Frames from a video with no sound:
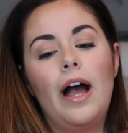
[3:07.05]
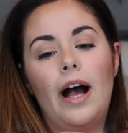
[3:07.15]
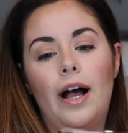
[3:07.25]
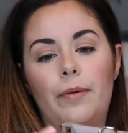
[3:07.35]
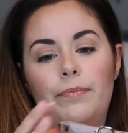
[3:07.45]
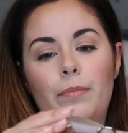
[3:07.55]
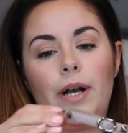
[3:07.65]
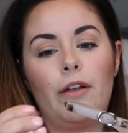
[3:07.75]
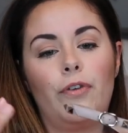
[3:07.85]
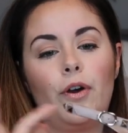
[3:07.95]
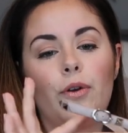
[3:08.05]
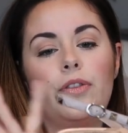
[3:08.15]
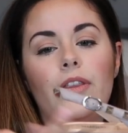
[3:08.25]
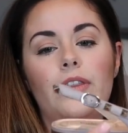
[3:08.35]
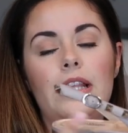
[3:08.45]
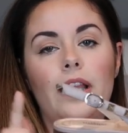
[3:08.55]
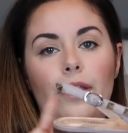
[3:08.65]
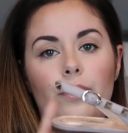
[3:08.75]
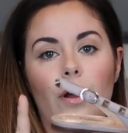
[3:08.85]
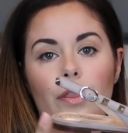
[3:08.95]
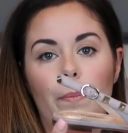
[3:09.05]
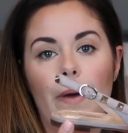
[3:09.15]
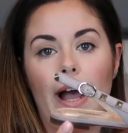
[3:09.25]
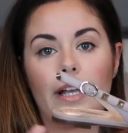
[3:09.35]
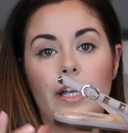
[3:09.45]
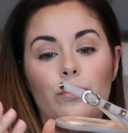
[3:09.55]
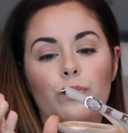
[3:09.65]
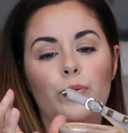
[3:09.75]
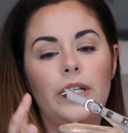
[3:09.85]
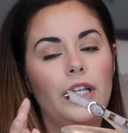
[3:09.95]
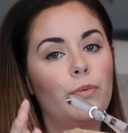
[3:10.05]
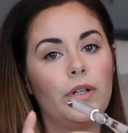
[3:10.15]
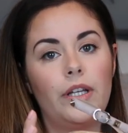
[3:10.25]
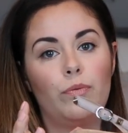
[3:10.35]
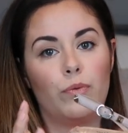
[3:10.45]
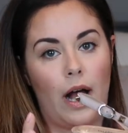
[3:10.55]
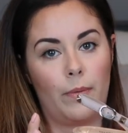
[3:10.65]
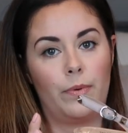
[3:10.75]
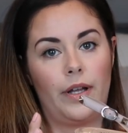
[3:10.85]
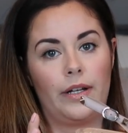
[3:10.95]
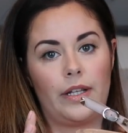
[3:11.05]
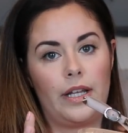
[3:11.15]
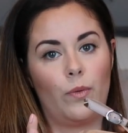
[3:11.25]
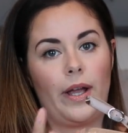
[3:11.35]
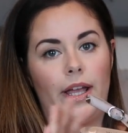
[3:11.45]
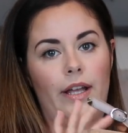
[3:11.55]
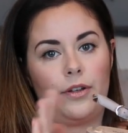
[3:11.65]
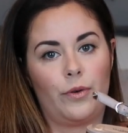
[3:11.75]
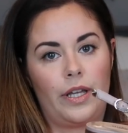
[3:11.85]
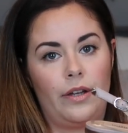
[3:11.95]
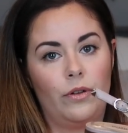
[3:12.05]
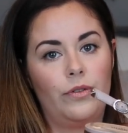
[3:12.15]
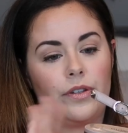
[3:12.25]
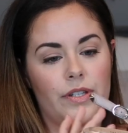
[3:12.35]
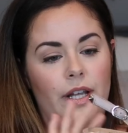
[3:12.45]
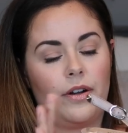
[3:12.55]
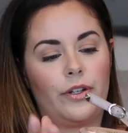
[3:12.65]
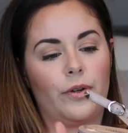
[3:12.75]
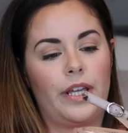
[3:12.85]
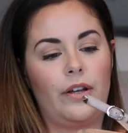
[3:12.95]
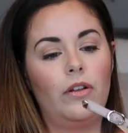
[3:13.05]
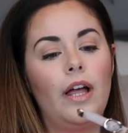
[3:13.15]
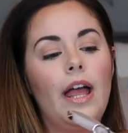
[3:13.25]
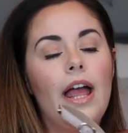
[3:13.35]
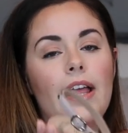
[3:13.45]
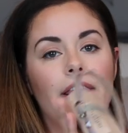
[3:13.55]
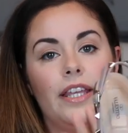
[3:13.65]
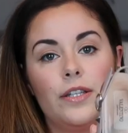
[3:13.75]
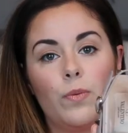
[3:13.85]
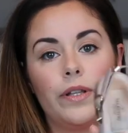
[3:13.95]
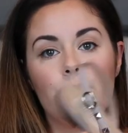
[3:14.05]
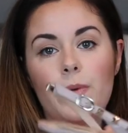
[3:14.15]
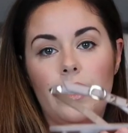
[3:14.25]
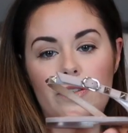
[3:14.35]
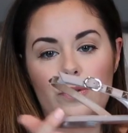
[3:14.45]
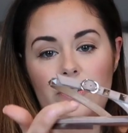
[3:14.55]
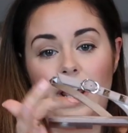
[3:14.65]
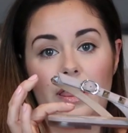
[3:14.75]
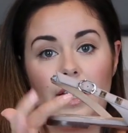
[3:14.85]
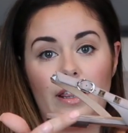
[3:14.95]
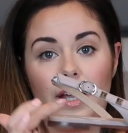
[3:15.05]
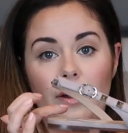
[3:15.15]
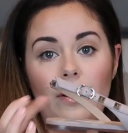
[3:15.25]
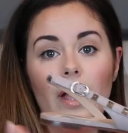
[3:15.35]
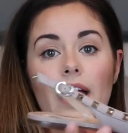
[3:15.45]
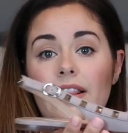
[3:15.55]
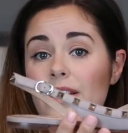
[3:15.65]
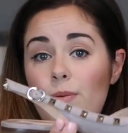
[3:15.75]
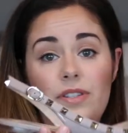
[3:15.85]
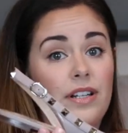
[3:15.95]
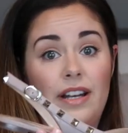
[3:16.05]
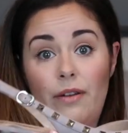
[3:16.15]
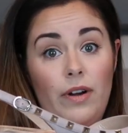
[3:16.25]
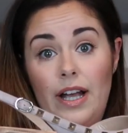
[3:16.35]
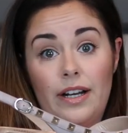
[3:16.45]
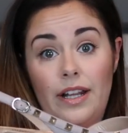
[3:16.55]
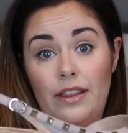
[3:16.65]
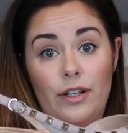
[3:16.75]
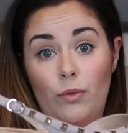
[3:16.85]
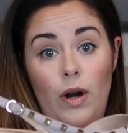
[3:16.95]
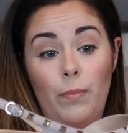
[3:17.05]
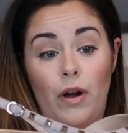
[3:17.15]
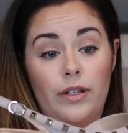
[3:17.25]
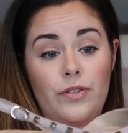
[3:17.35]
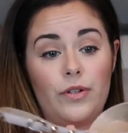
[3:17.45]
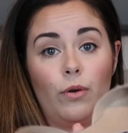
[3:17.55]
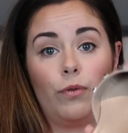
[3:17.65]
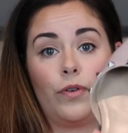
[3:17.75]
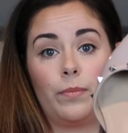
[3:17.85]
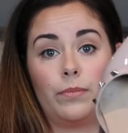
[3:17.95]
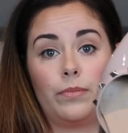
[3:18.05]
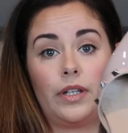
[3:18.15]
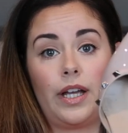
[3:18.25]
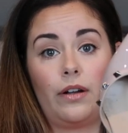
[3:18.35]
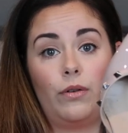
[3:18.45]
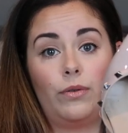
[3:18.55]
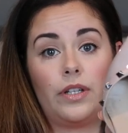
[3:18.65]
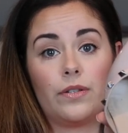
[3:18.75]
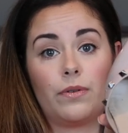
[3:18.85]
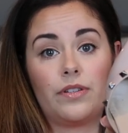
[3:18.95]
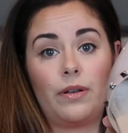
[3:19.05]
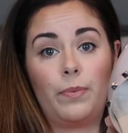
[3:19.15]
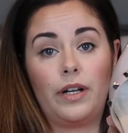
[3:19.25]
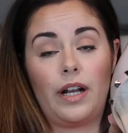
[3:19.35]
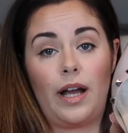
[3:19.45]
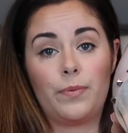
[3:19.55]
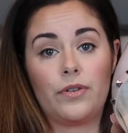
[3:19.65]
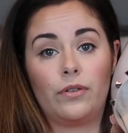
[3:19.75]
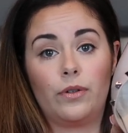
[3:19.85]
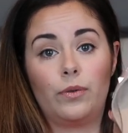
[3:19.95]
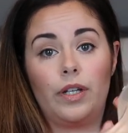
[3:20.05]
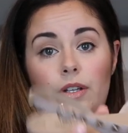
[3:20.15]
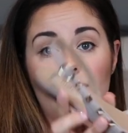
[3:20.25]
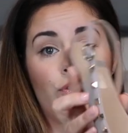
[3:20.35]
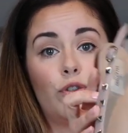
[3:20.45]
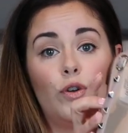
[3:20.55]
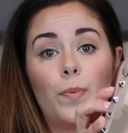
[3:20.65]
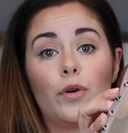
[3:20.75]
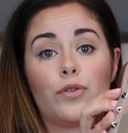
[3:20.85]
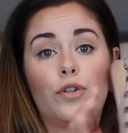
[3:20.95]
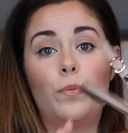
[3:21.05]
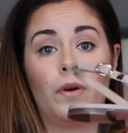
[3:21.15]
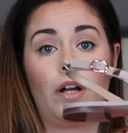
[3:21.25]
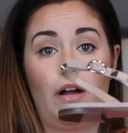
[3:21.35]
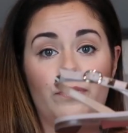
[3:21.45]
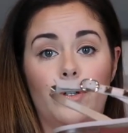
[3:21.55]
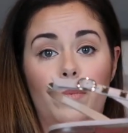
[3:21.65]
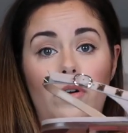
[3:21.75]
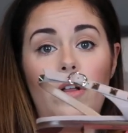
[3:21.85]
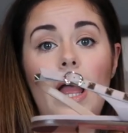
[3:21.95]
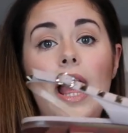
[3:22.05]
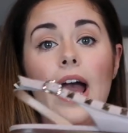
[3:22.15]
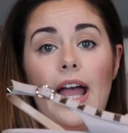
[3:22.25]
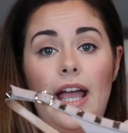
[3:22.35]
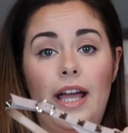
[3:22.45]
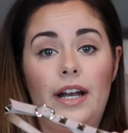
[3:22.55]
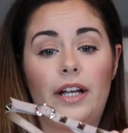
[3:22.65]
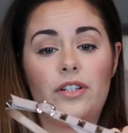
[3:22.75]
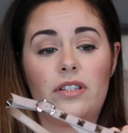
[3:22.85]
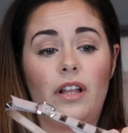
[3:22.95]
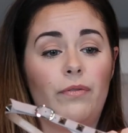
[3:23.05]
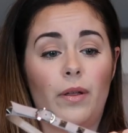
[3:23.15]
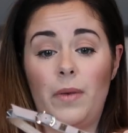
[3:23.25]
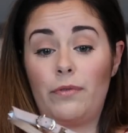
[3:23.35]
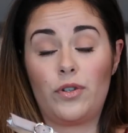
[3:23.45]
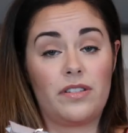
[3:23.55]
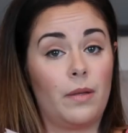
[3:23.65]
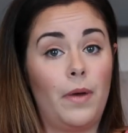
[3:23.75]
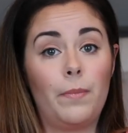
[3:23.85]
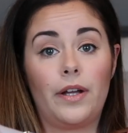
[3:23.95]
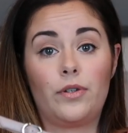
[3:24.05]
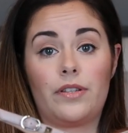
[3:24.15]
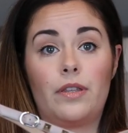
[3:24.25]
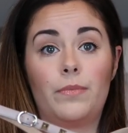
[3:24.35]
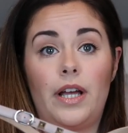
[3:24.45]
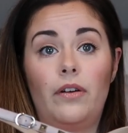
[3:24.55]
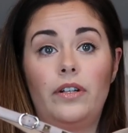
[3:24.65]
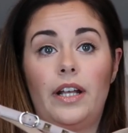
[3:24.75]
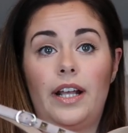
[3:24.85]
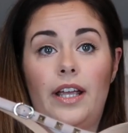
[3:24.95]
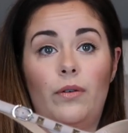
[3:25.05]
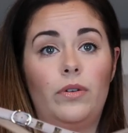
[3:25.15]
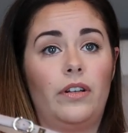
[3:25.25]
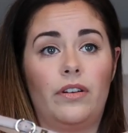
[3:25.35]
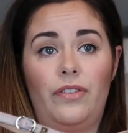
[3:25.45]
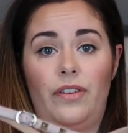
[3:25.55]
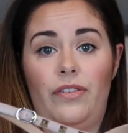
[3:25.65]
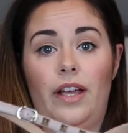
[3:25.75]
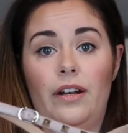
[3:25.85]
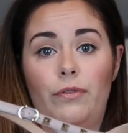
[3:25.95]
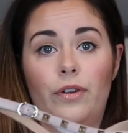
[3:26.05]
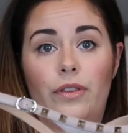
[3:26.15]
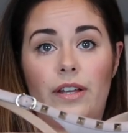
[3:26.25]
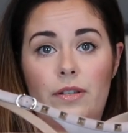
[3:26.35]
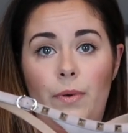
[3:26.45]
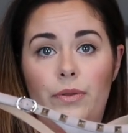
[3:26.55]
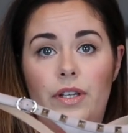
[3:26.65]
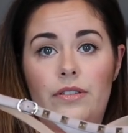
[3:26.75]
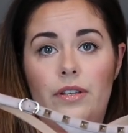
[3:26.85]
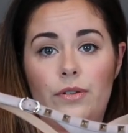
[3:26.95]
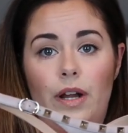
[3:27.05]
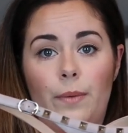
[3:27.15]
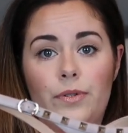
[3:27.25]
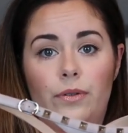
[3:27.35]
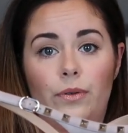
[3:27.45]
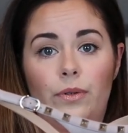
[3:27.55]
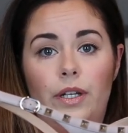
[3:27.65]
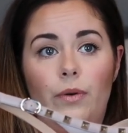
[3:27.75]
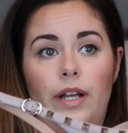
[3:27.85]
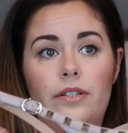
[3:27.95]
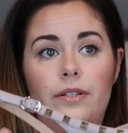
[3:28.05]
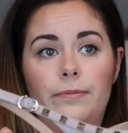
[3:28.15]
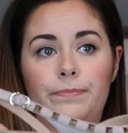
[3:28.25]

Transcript: Um, but I've heard that the leather on the back can really, really rub and eat away at your heel, the skin on your heel. These ones, because there's nothing there, these ones never had anything to rub on. So from the get-go, these ones have been absolutely super, super comfortable. And I just love them. I've dressed them up, I dressed them down, and I can't really honestly say enough good things about these. These are absolutely great.